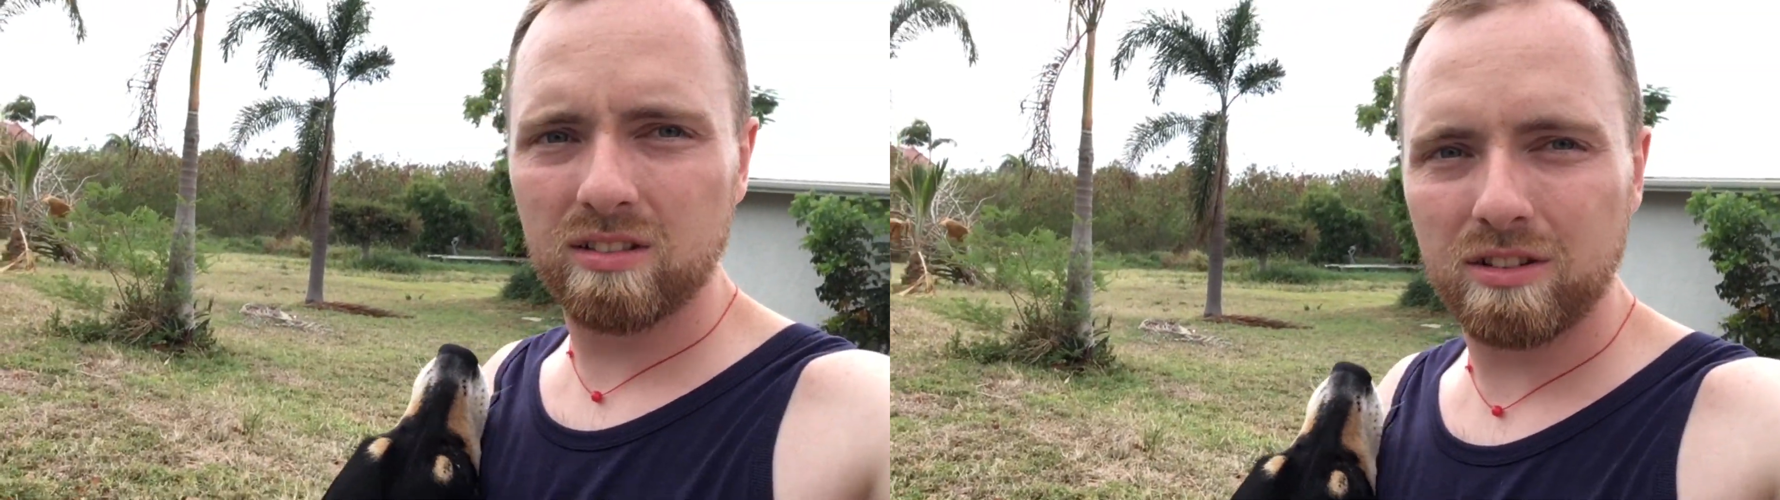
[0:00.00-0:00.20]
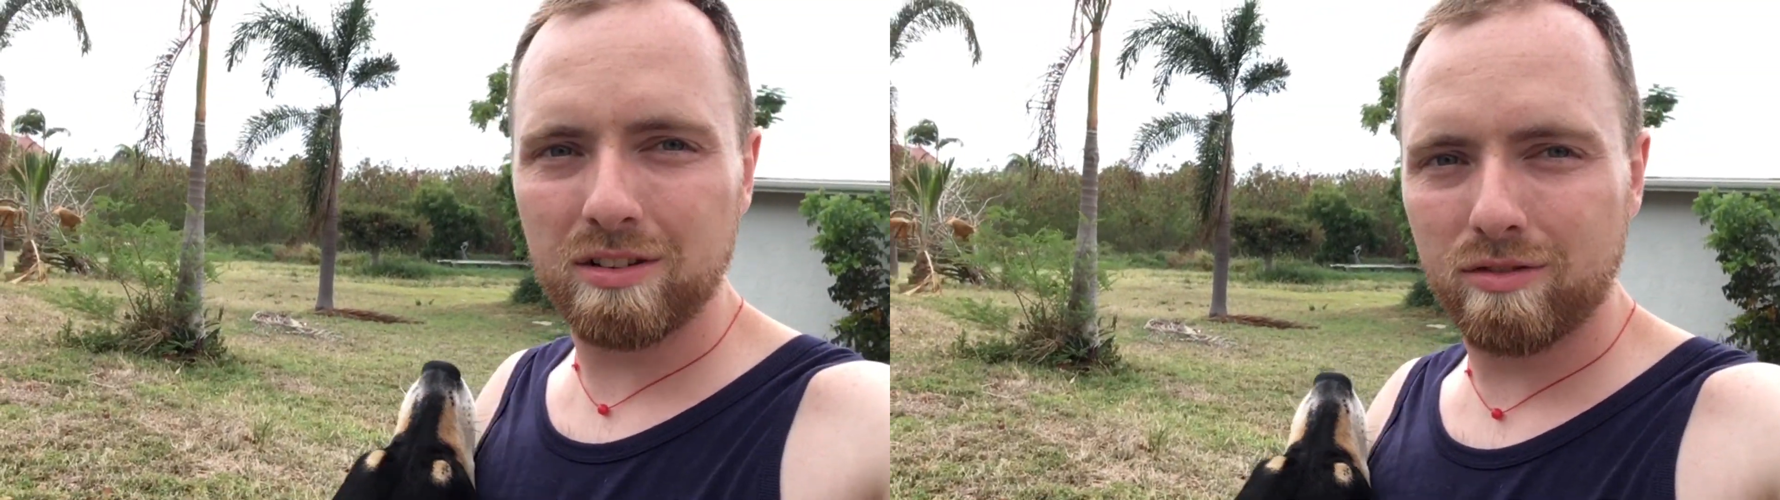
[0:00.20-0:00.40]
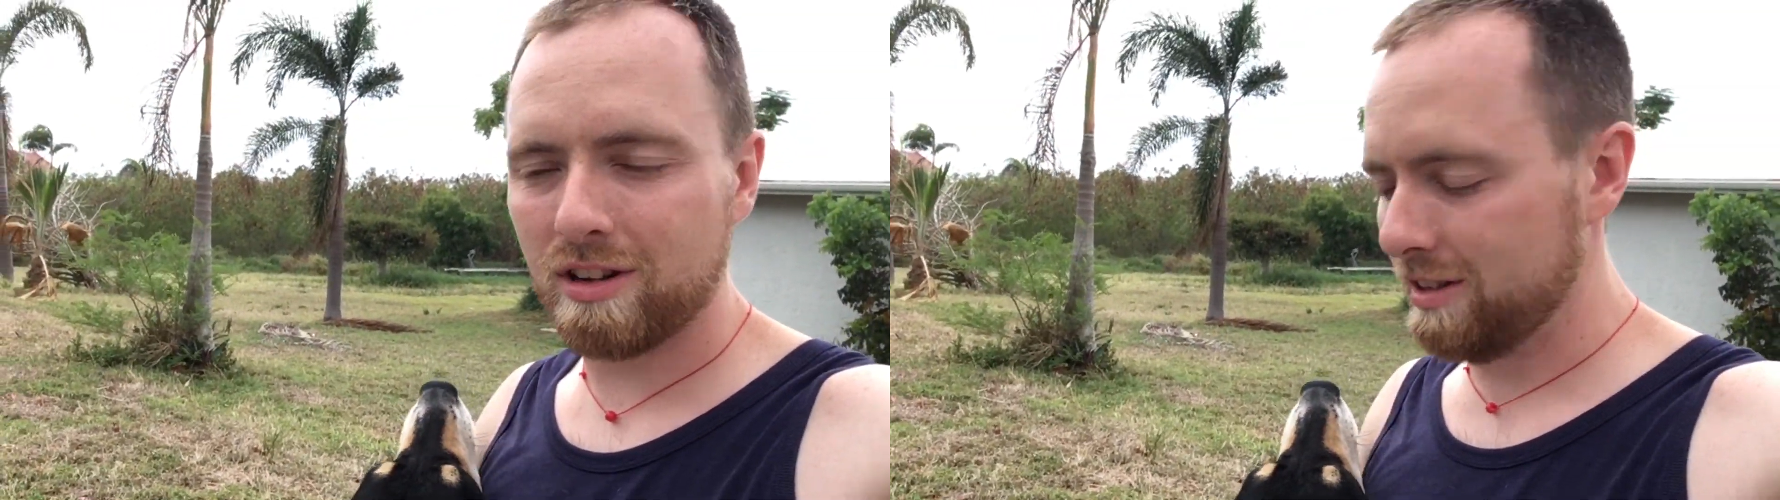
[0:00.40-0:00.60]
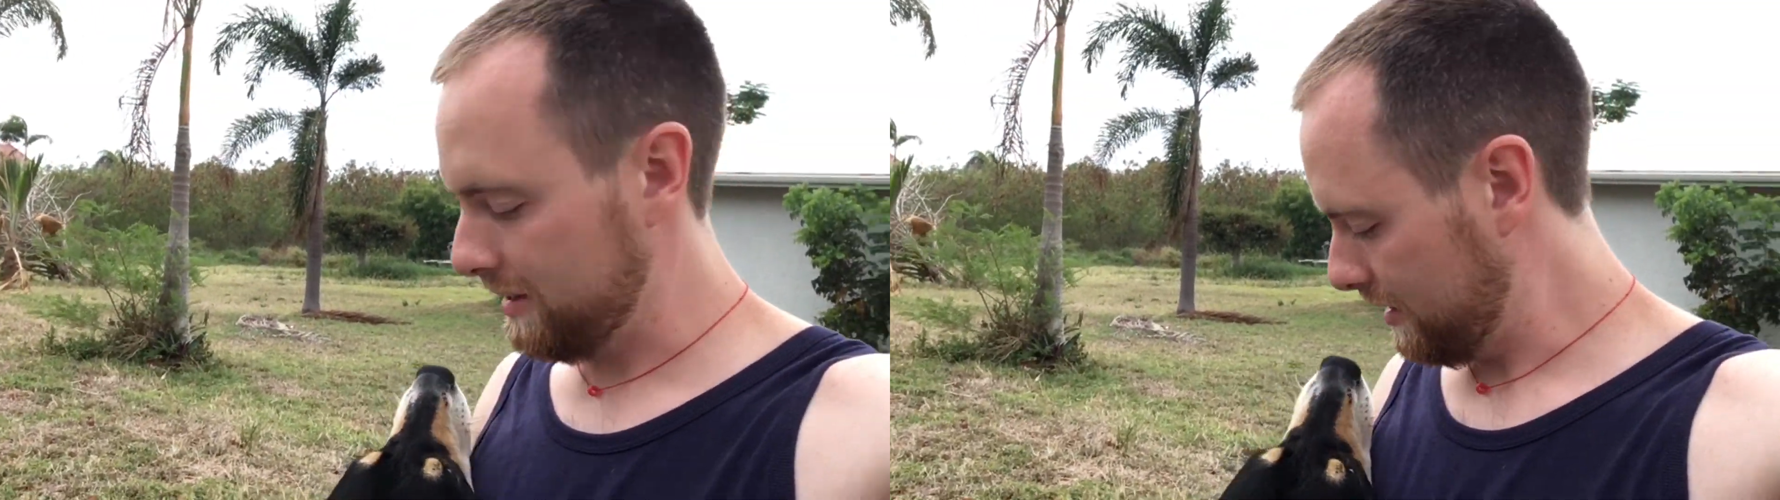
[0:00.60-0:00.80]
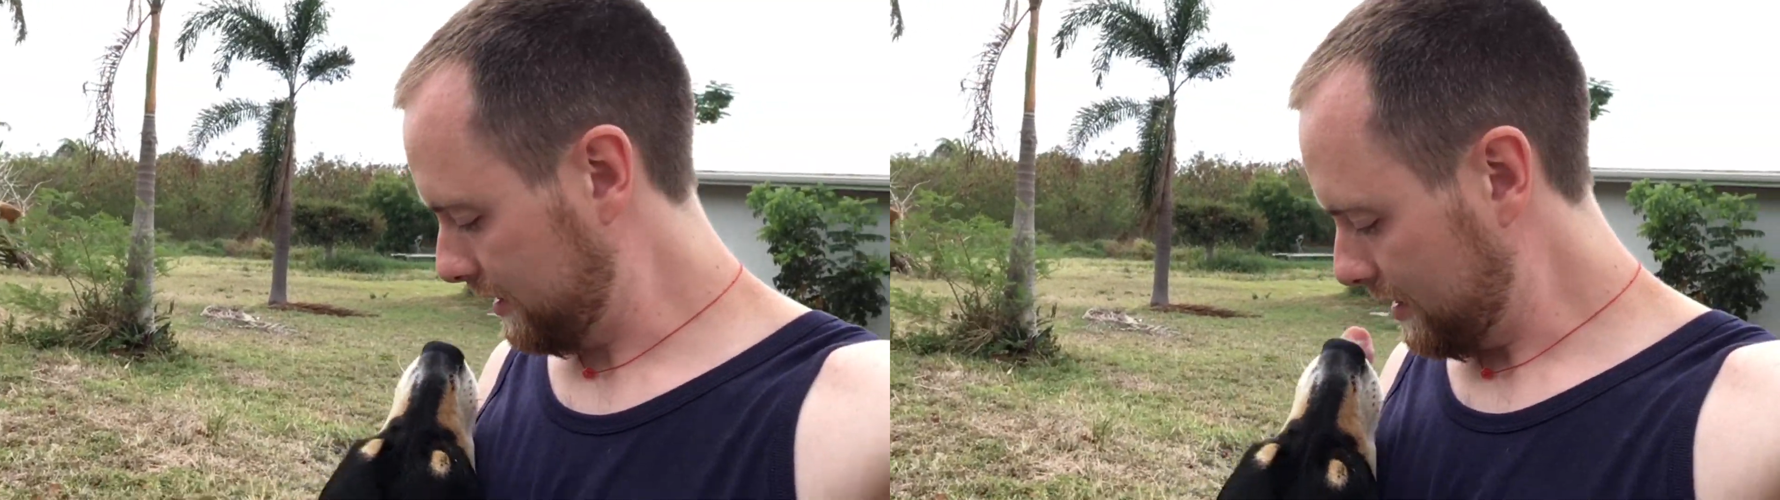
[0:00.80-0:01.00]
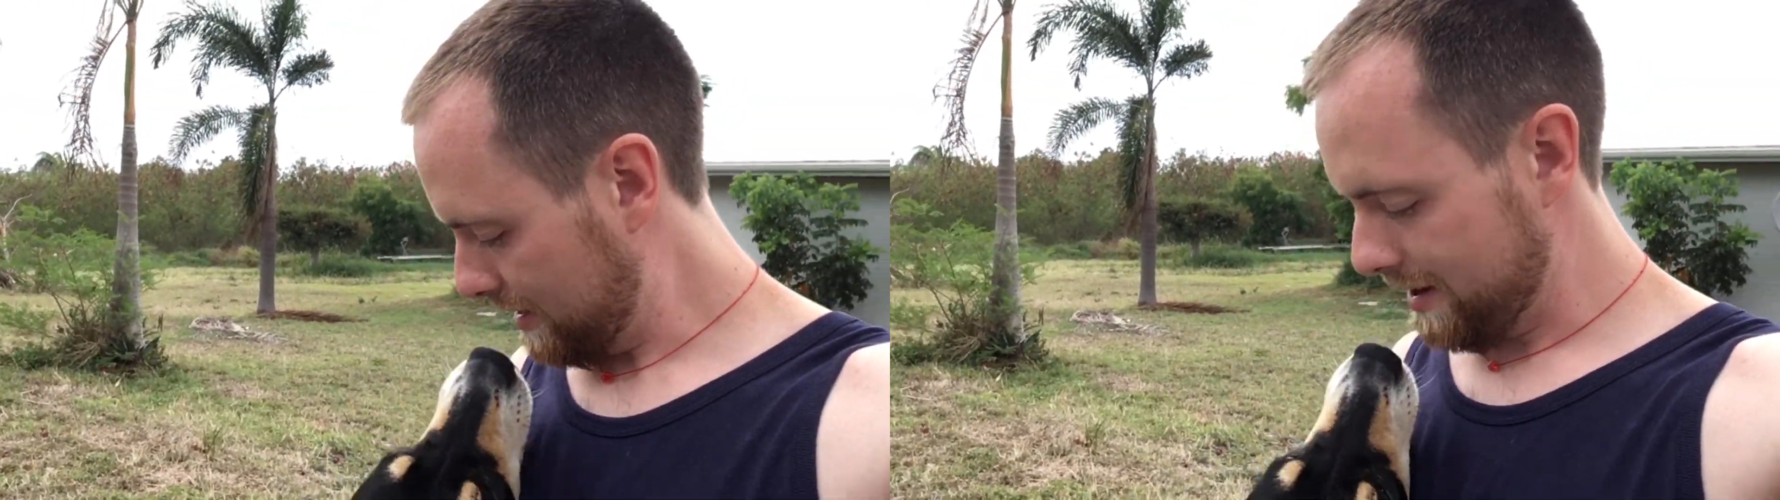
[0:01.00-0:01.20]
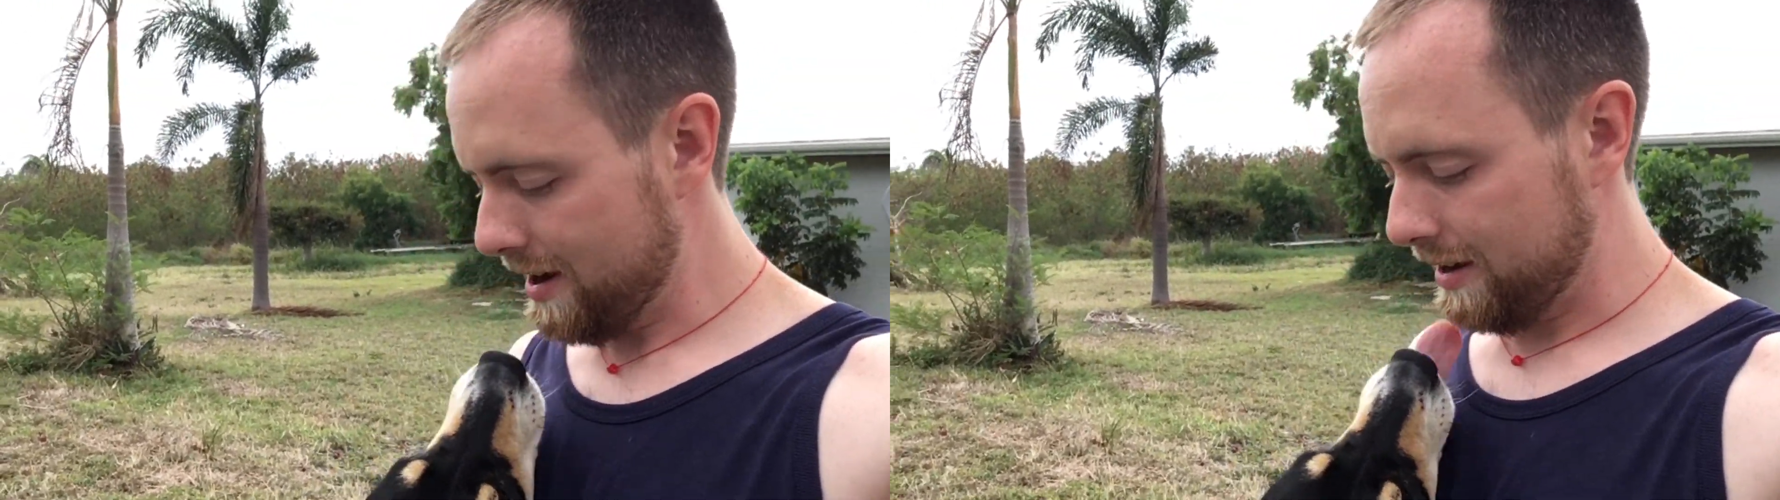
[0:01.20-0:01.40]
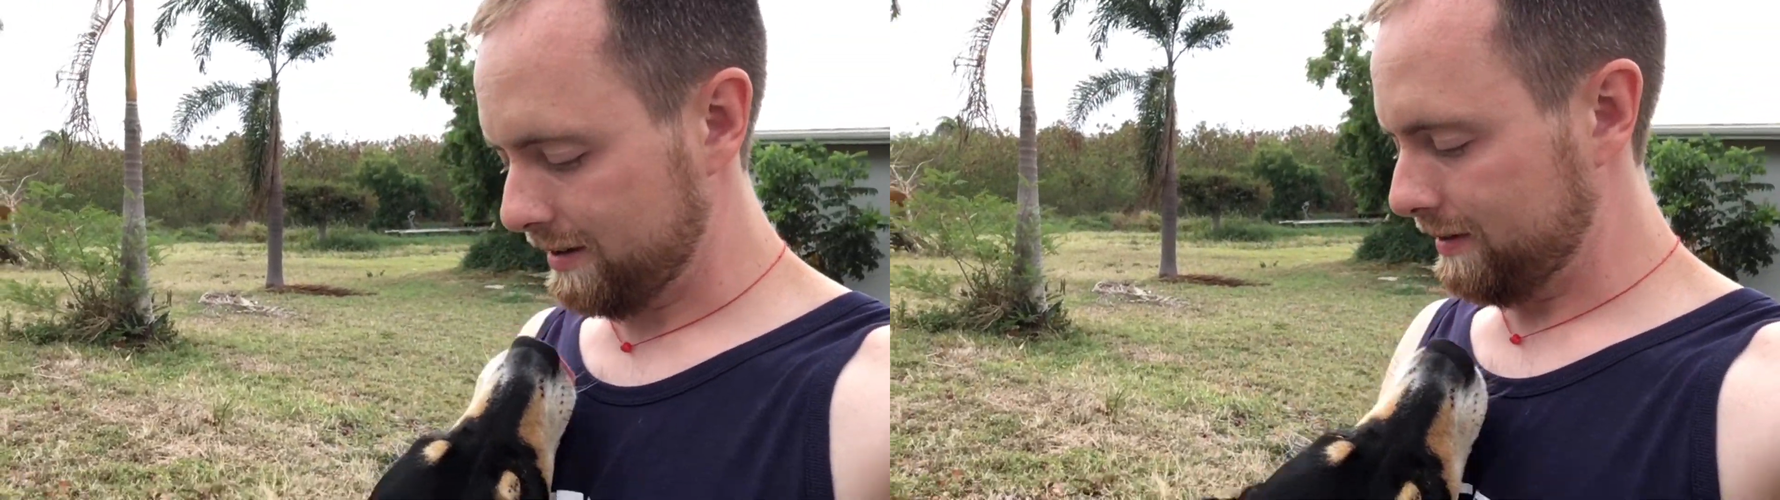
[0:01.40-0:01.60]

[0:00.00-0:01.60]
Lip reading: Really friendly. Hi.